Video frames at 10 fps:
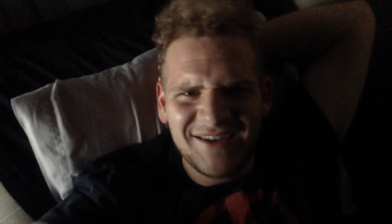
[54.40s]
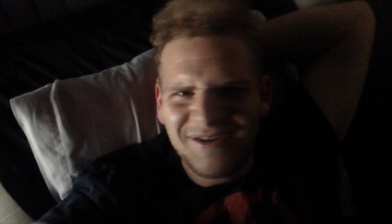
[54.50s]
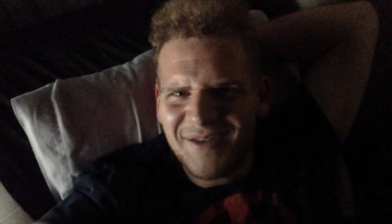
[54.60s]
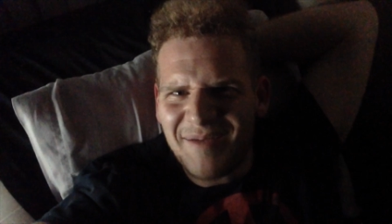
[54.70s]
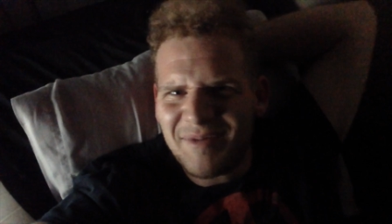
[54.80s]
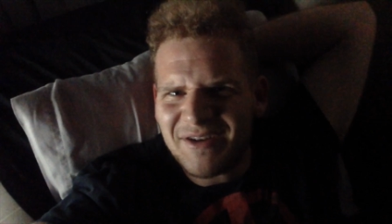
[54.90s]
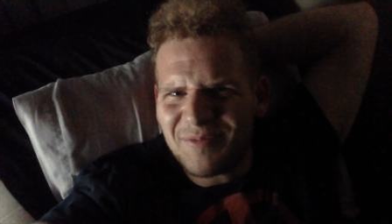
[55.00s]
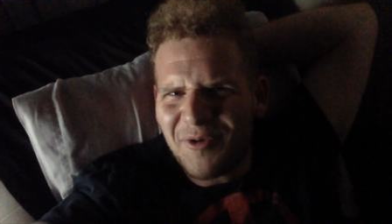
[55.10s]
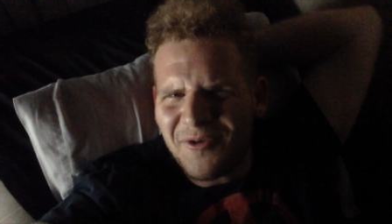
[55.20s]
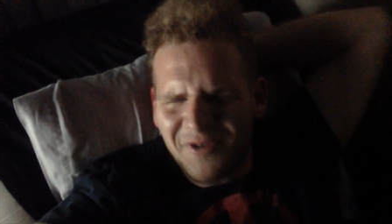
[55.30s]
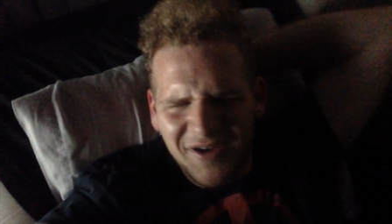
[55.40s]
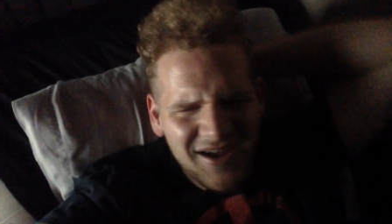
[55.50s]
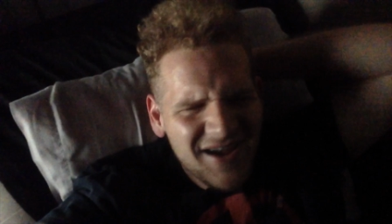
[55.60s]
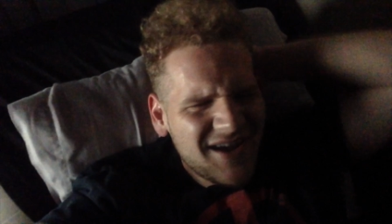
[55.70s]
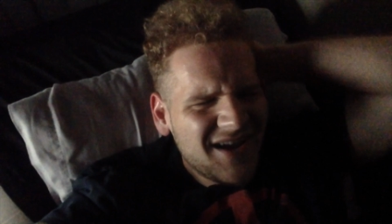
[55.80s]
do that much more.
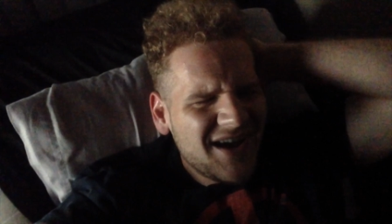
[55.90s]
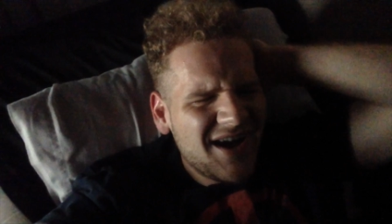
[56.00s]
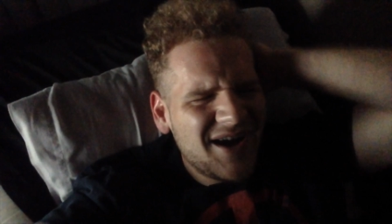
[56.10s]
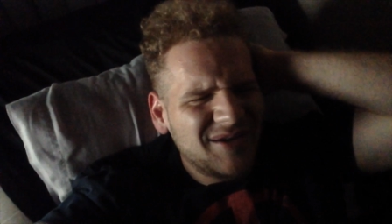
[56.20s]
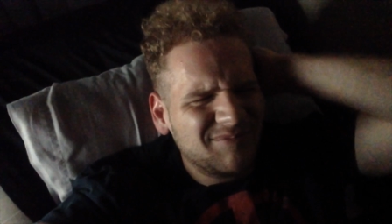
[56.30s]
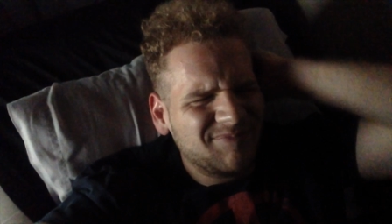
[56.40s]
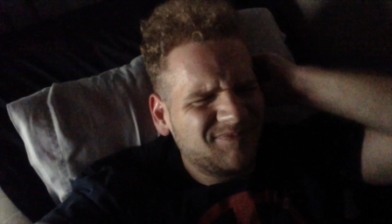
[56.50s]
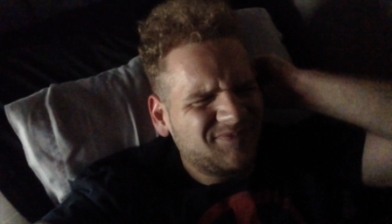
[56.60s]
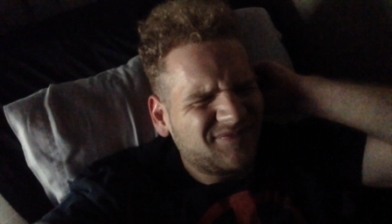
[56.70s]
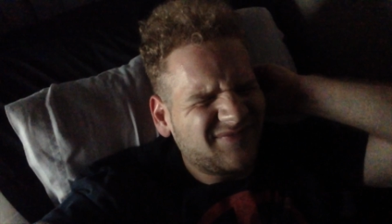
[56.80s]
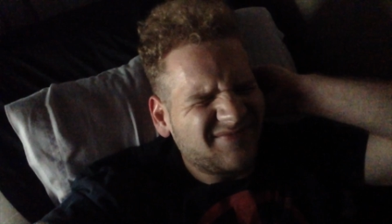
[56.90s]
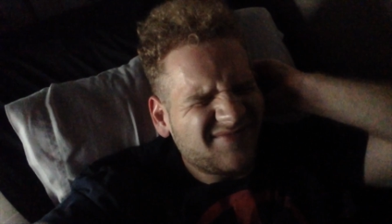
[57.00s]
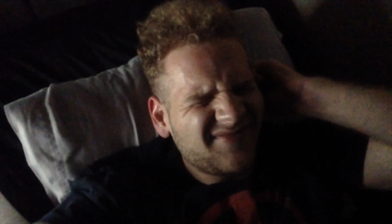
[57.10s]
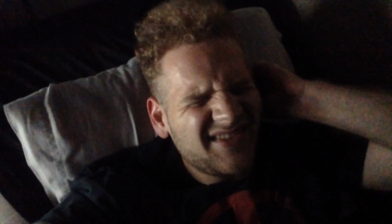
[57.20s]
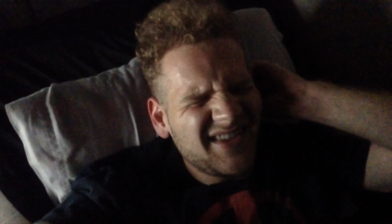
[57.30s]
Um,
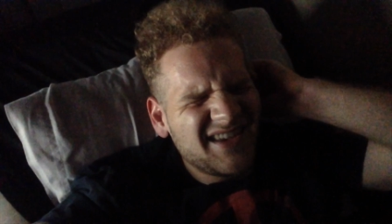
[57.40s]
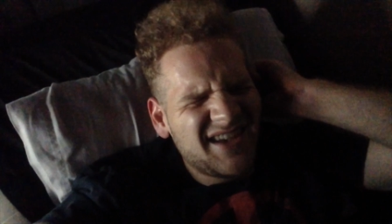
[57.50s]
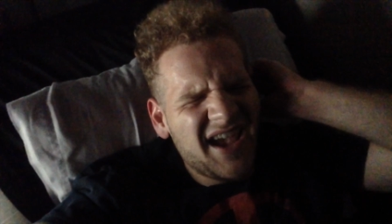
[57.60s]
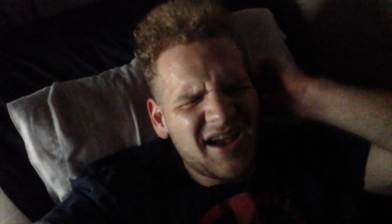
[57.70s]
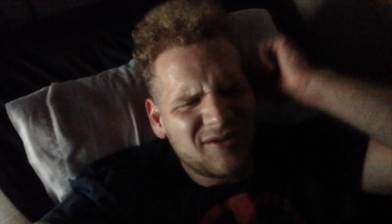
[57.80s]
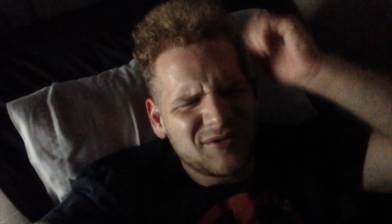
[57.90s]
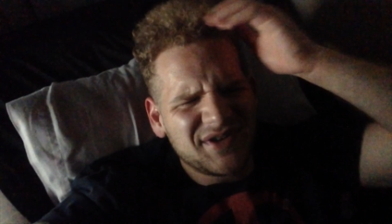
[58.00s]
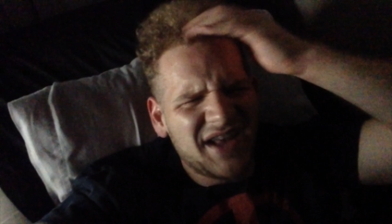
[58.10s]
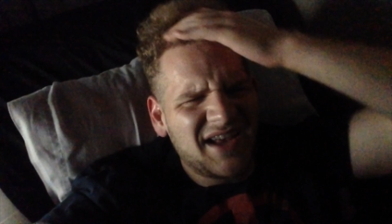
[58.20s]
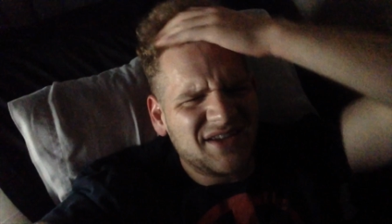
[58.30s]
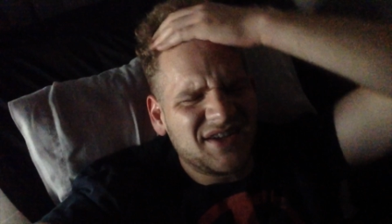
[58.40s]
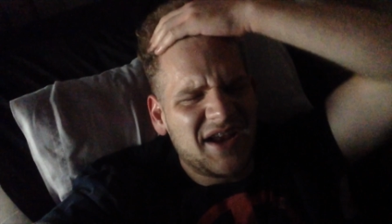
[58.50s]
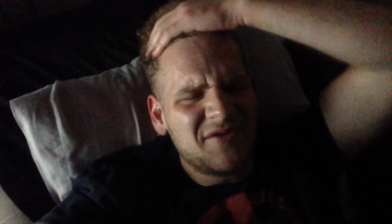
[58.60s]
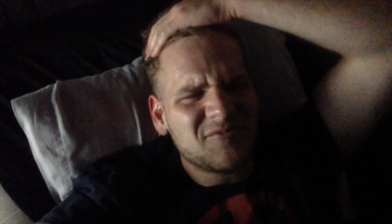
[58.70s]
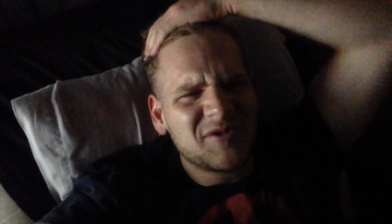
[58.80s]
yeah, it was nice.
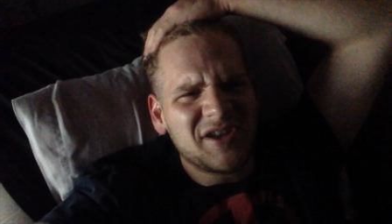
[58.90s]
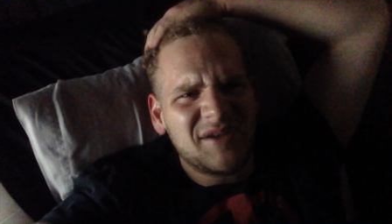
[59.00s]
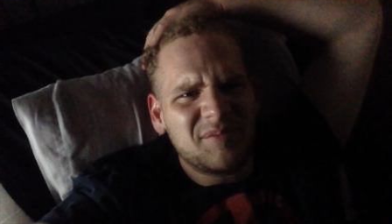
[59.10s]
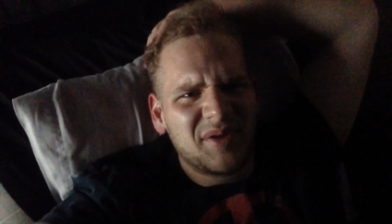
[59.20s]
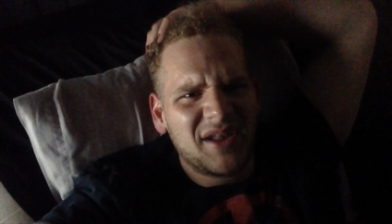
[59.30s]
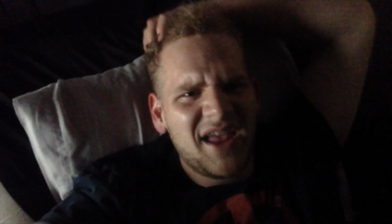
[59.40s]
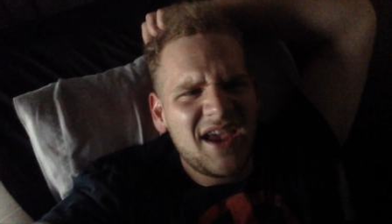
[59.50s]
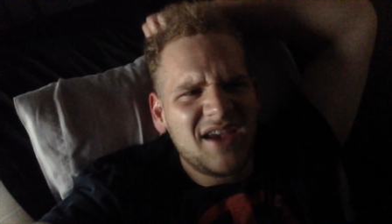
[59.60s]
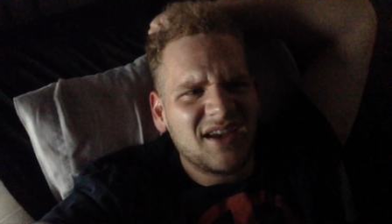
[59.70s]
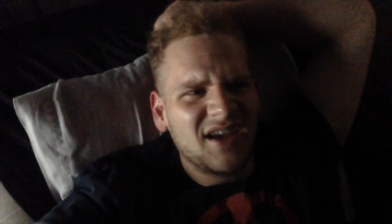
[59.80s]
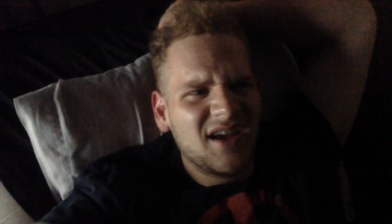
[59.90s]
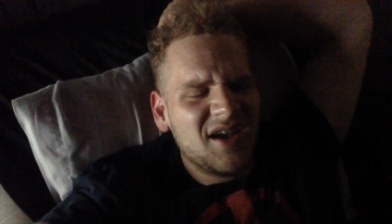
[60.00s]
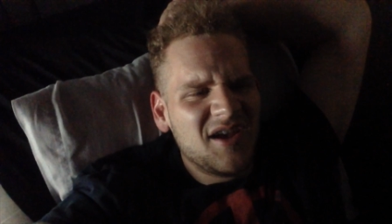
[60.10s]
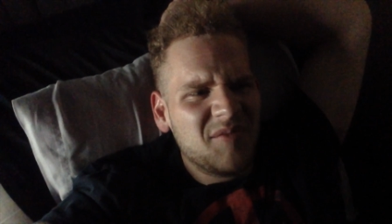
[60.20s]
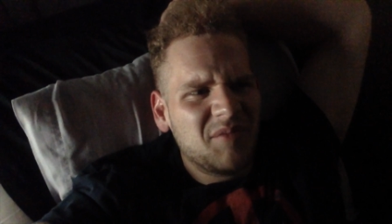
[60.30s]
I don't really play
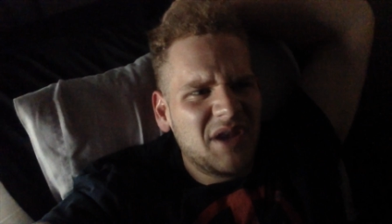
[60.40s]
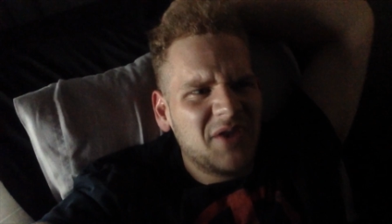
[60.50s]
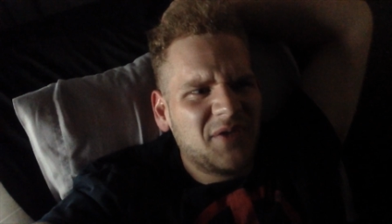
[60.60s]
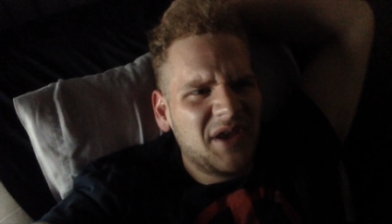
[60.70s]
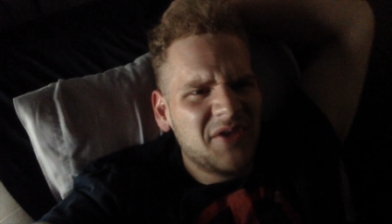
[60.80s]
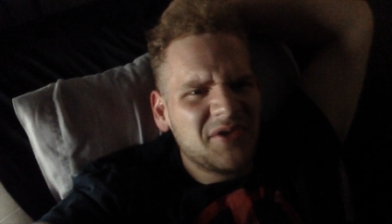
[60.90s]
many video